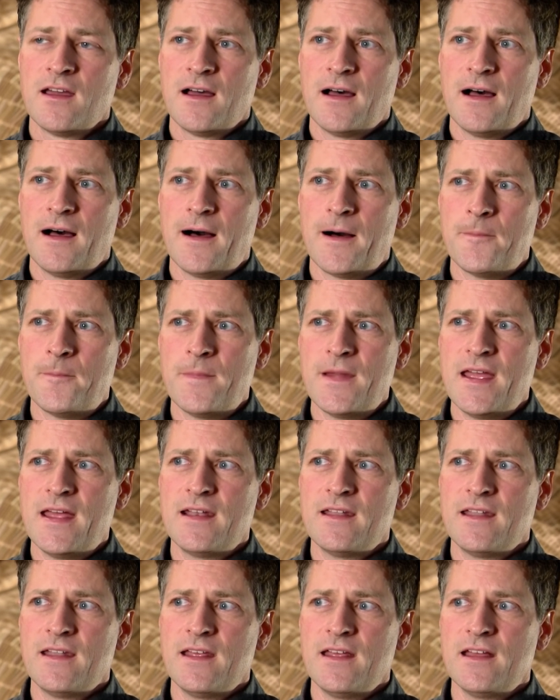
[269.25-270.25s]

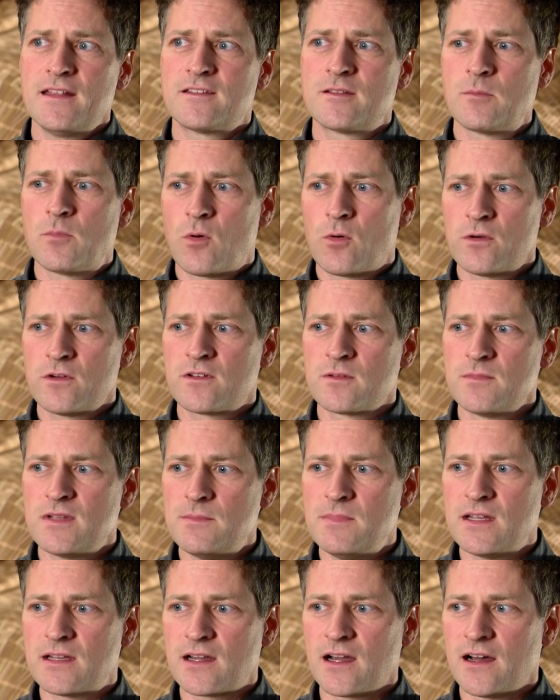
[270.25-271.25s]
And it's important to me
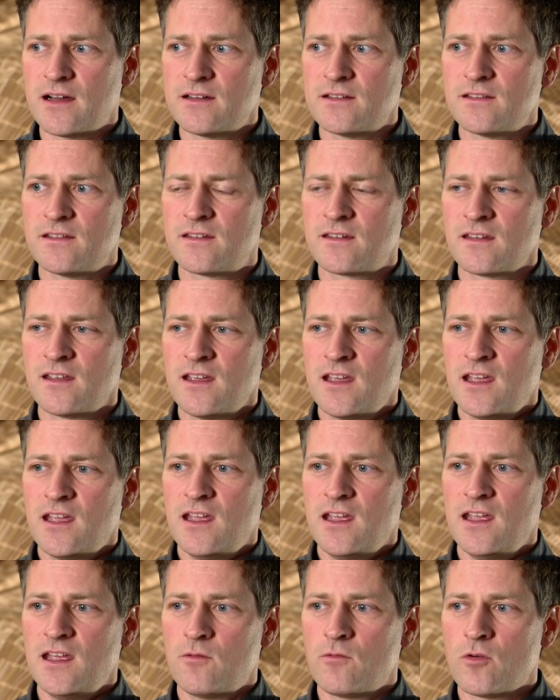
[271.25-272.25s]
because
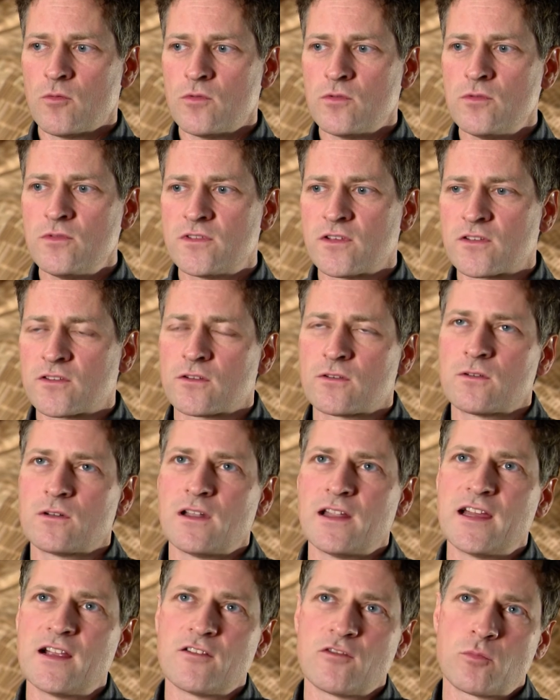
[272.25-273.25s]
it removes a certain
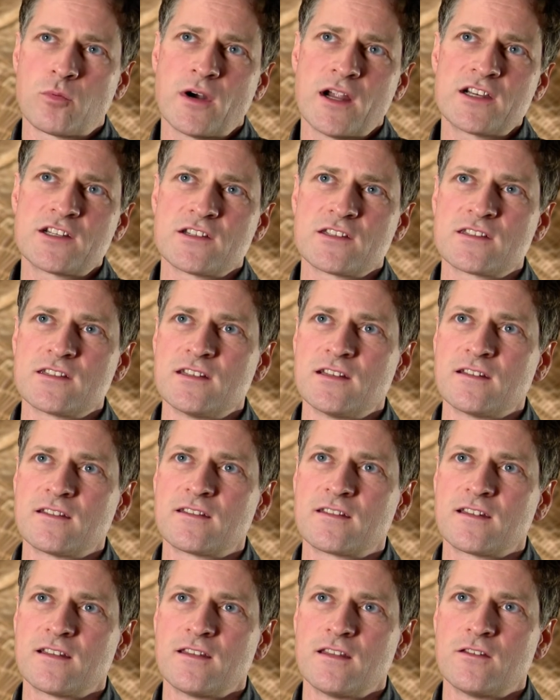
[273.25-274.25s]
layer of
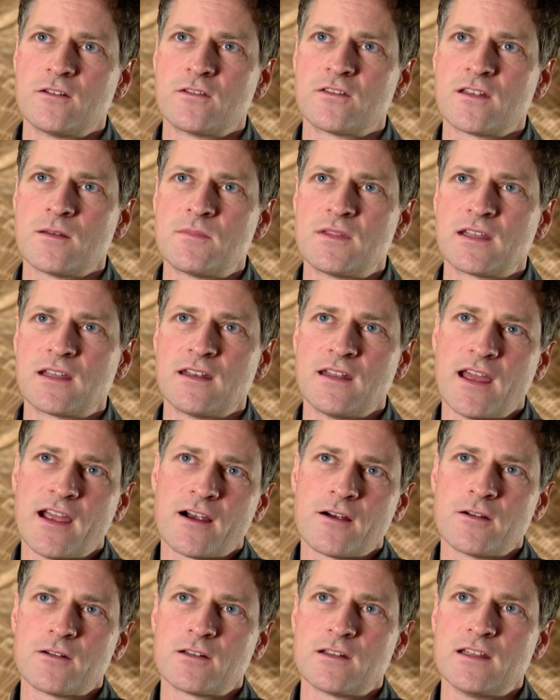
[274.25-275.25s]
preciousness. There's something
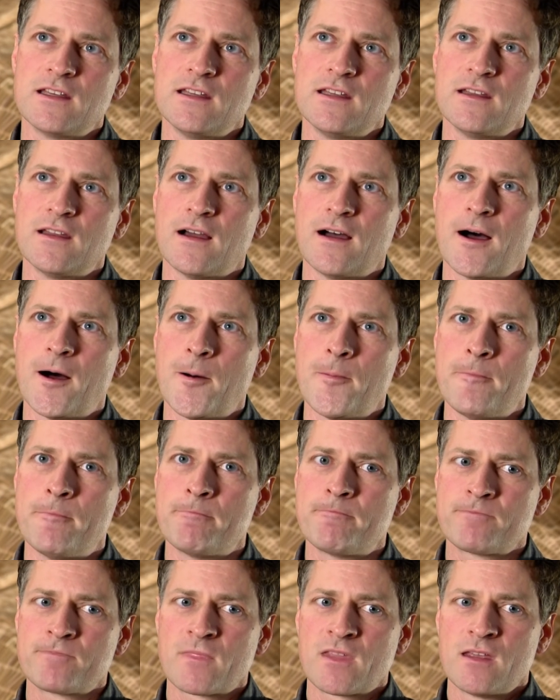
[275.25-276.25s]
inherently
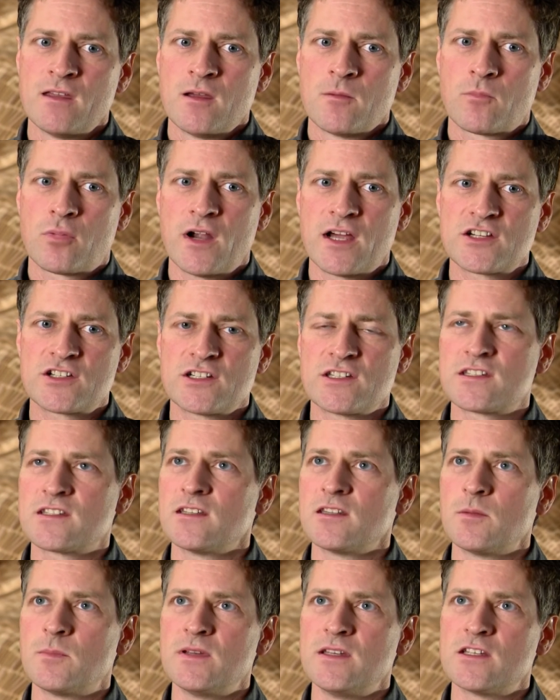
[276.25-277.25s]
precious
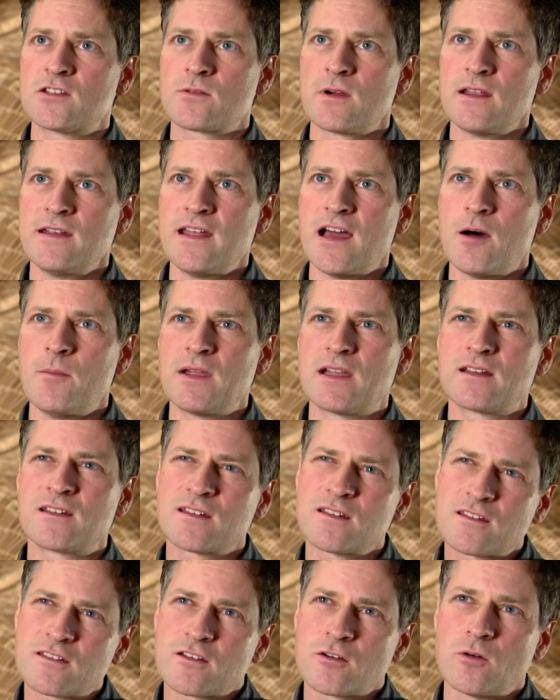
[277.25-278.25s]
in the piece right now because
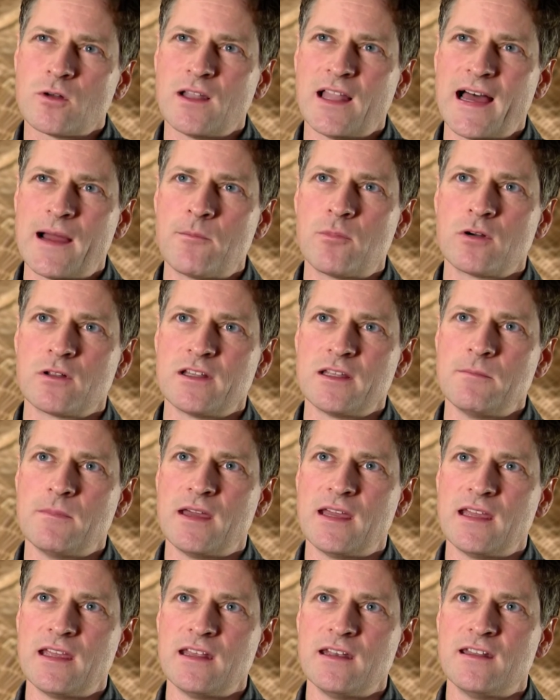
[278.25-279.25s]
it's so elaborately
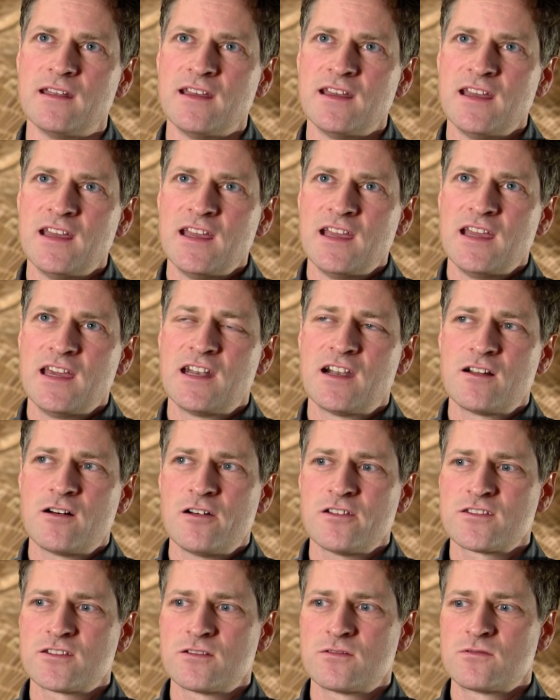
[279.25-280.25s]
made. And it
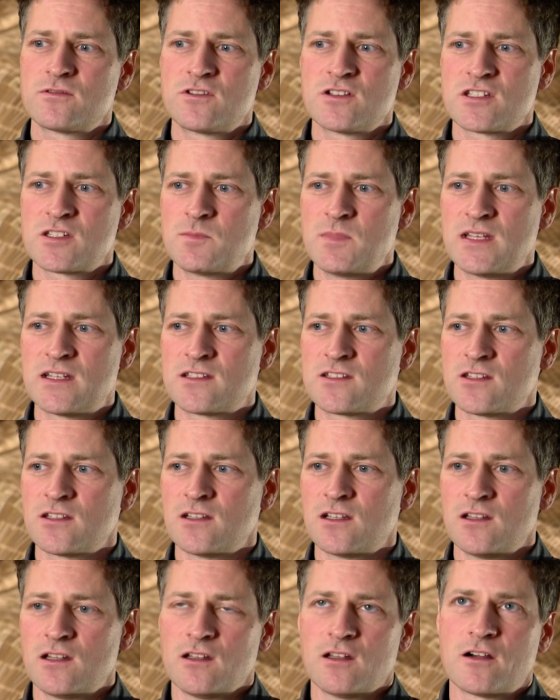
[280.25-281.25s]
also just speaks
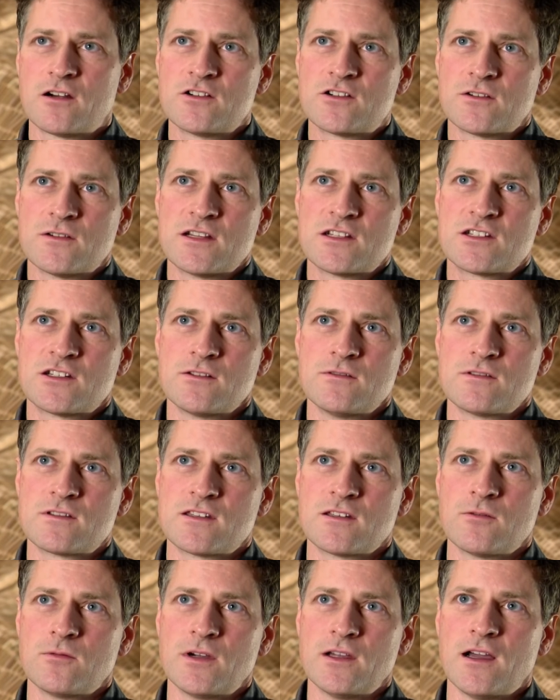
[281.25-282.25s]
to larger issues
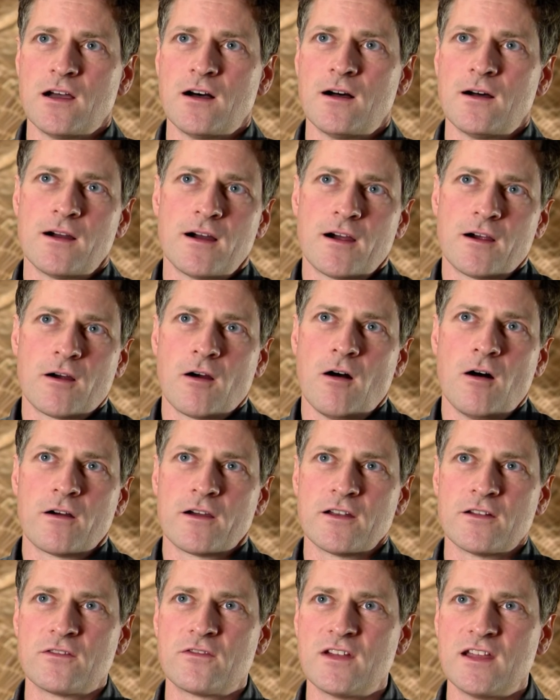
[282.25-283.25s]
that we are all
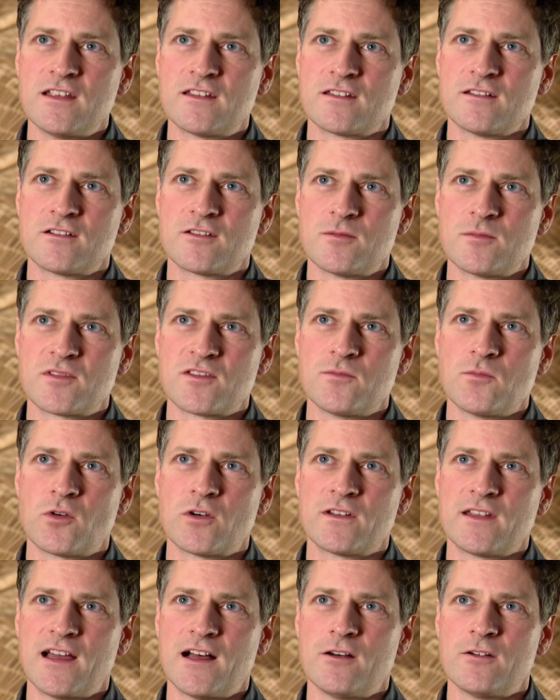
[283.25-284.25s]
going to face in terms of
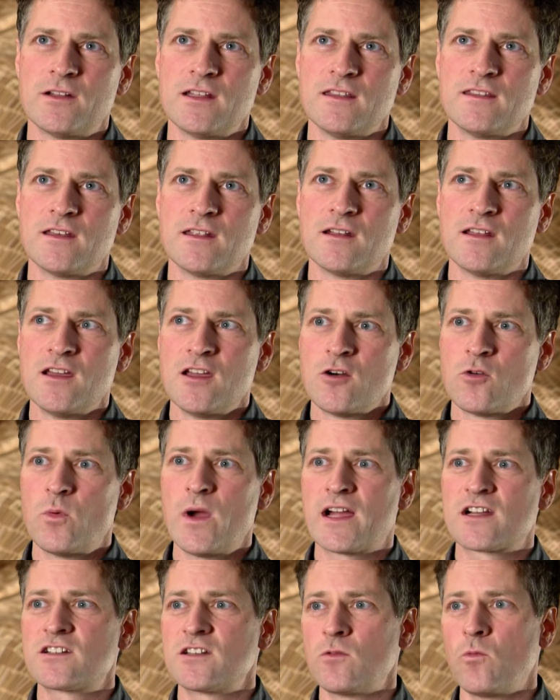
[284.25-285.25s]
mortality, that we
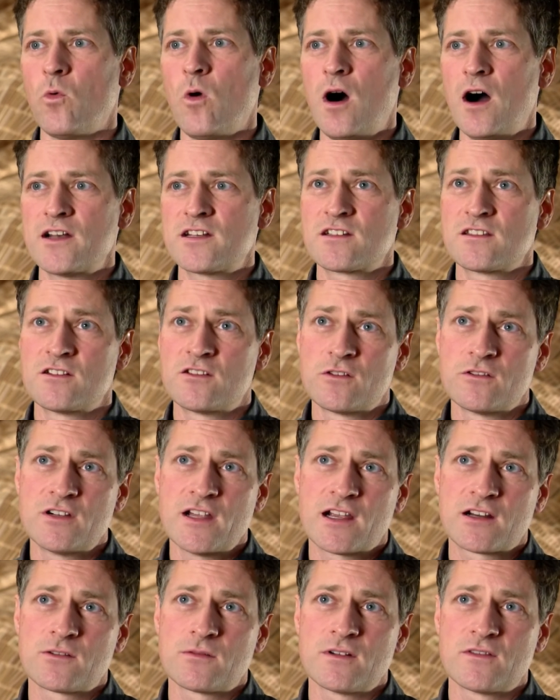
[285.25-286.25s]
actually watch the
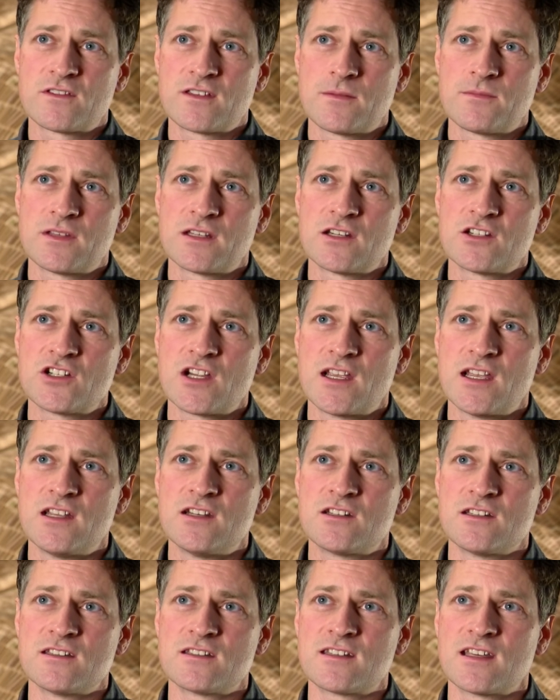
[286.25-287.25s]
trajectory of something
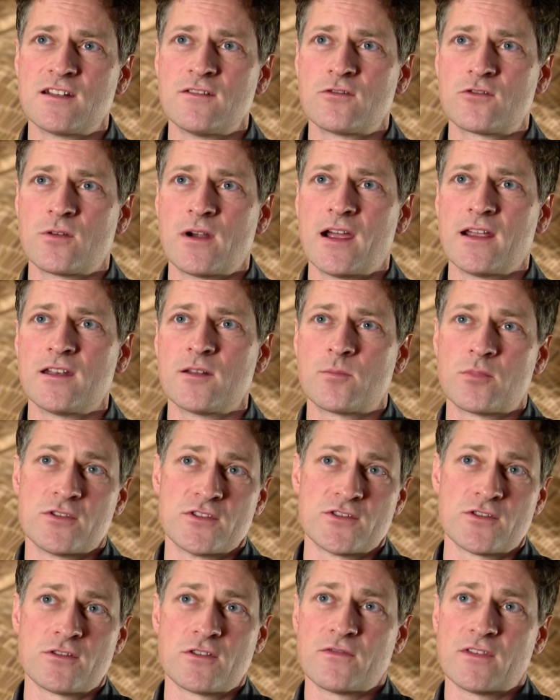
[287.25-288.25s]
change instead of trying to
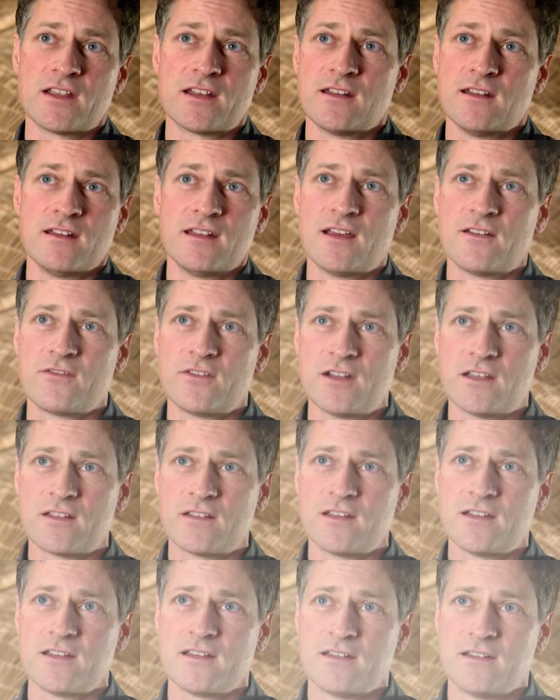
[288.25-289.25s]
preserve it
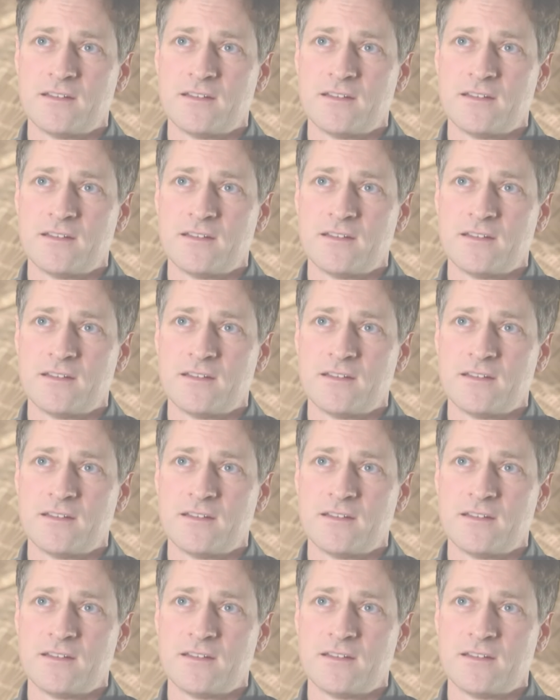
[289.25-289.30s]
indefinitely.